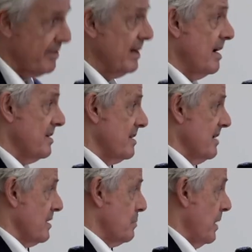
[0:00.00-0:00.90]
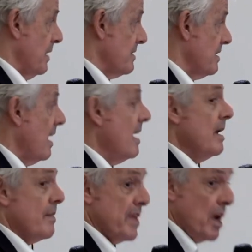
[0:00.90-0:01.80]
the last 6 months,
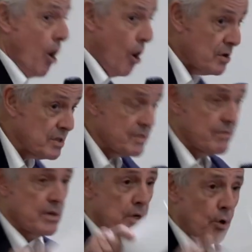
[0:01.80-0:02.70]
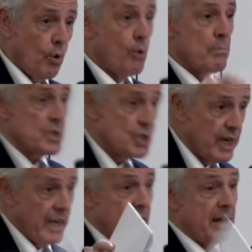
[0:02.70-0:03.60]
the odds that your
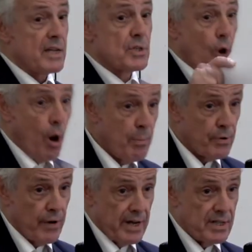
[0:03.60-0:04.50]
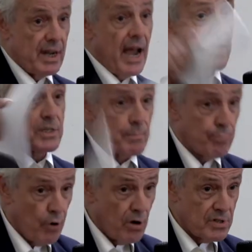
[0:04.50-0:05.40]
machine is operating as a
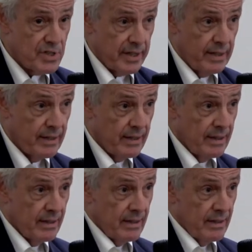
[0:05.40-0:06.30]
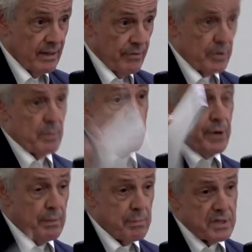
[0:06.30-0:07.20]
proxy for the
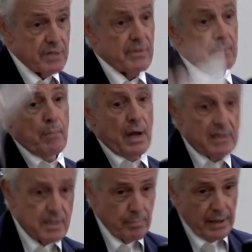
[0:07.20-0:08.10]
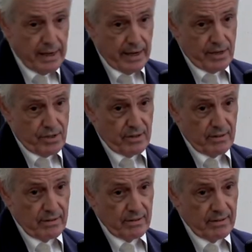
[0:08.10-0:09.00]
purpose of the multiplication
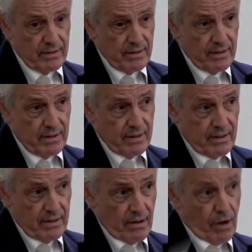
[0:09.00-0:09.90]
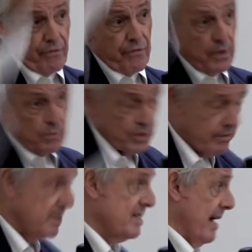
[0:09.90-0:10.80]
of
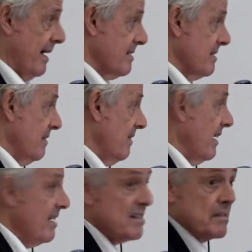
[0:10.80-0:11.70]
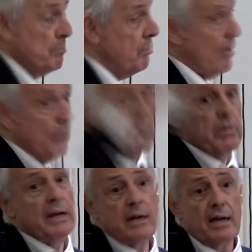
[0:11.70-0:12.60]
future attacks is
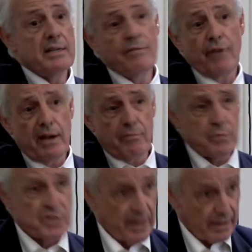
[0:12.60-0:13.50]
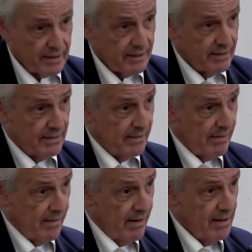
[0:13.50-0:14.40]
probably 95%.
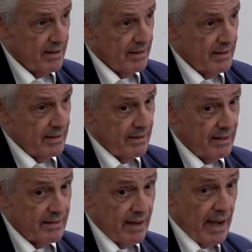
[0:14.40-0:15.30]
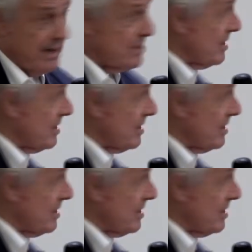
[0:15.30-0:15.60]
Right? And it's